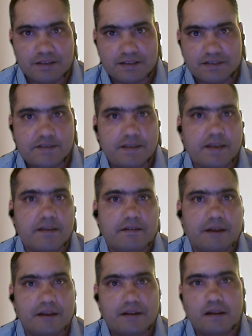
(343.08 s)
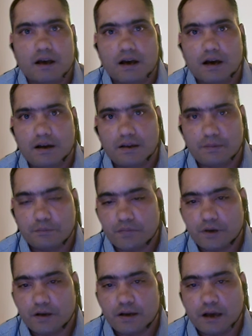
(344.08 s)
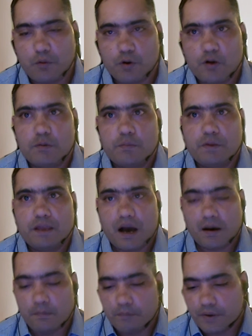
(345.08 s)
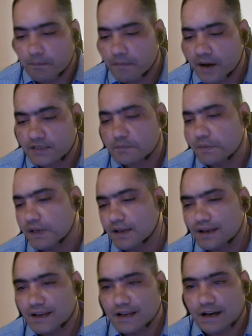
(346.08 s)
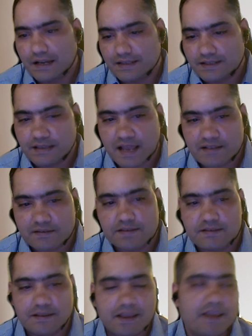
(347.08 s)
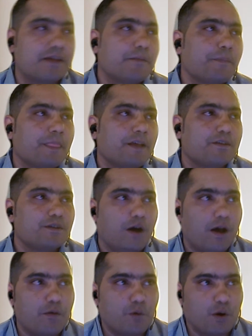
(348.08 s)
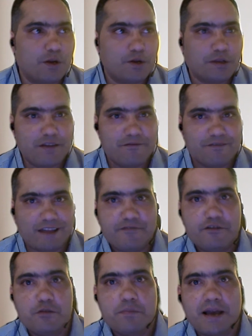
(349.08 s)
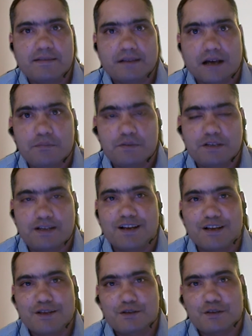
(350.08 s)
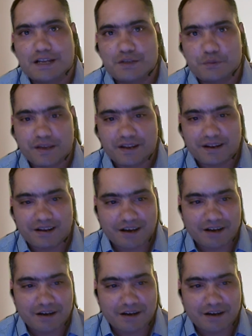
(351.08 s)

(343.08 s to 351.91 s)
there's a saying, right? I wanted to be Aham Brahmasmi. It's a Sanskrit saying. So I wanted to give life to my sculpture. So that's where